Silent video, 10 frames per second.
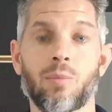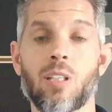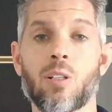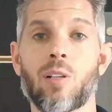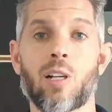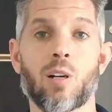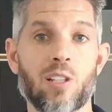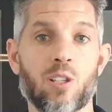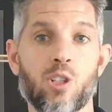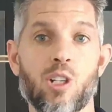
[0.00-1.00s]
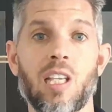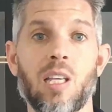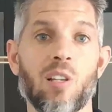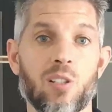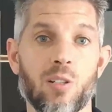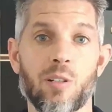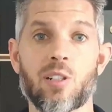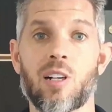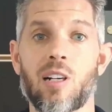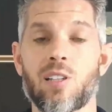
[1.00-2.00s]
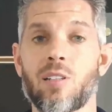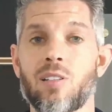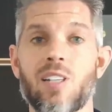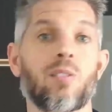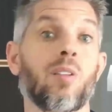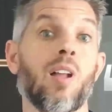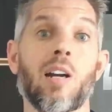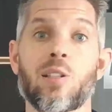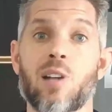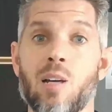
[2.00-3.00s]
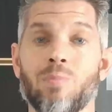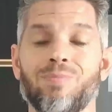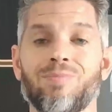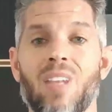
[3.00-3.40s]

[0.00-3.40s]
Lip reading: like our messaging, email series content, takes a lot of time.